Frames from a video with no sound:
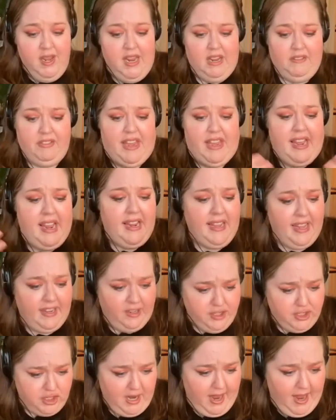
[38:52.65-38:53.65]
If they can get
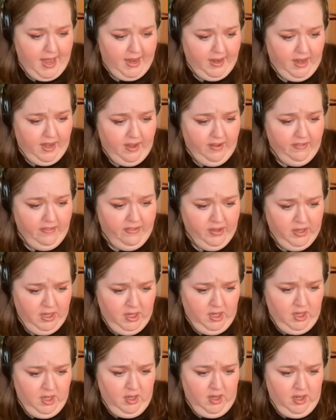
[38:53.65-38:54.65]
a shot of
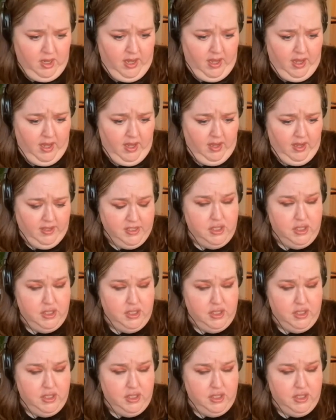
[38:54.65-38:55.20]
a